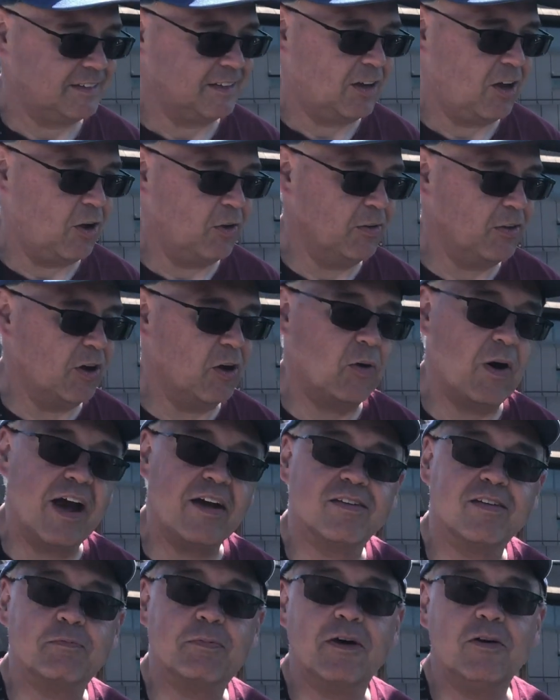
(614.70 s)
Although I
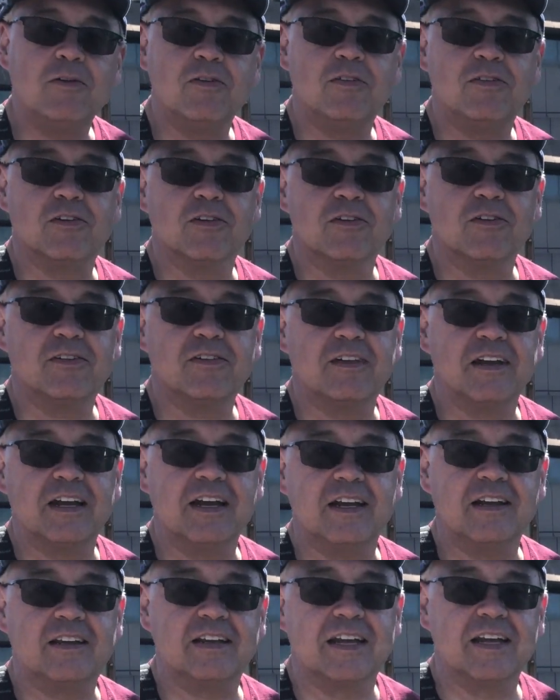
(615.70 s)
suppose you're
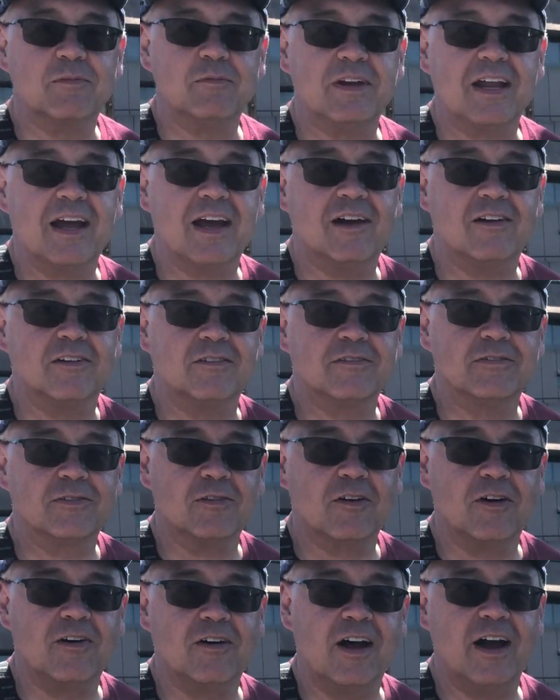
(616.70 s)
singing to him now,
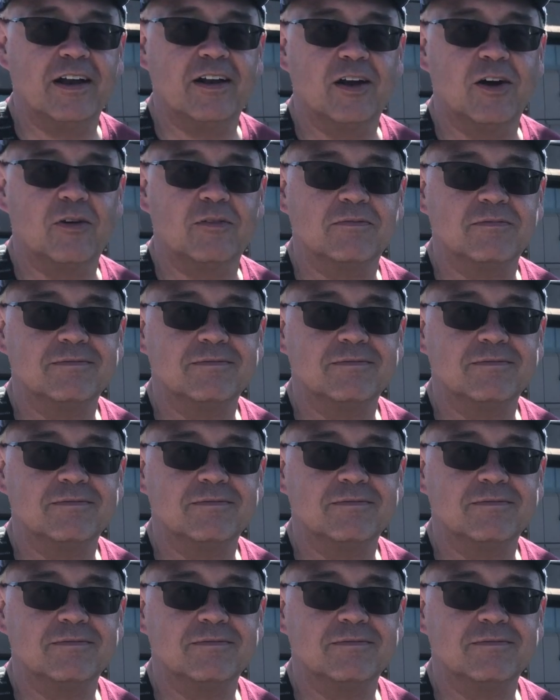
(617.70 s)
for all I know.